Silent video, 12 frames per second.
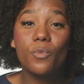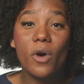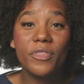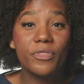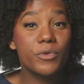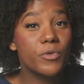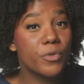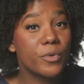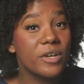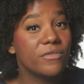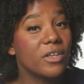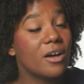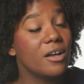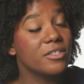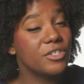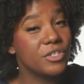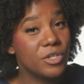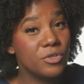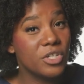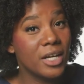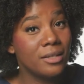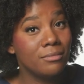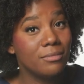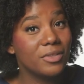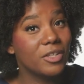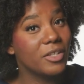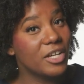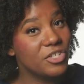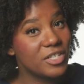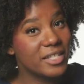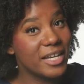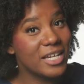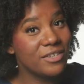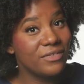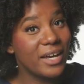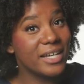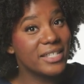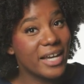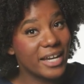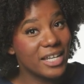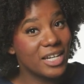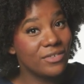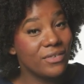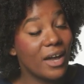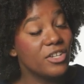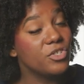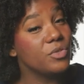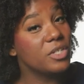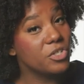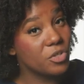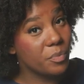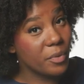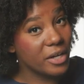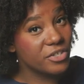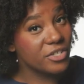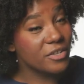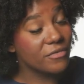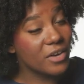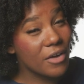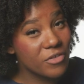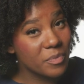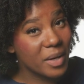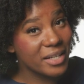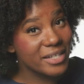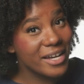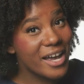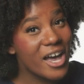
1 through 3 of the Constitution, the legislative, executive, and judicial branches of government,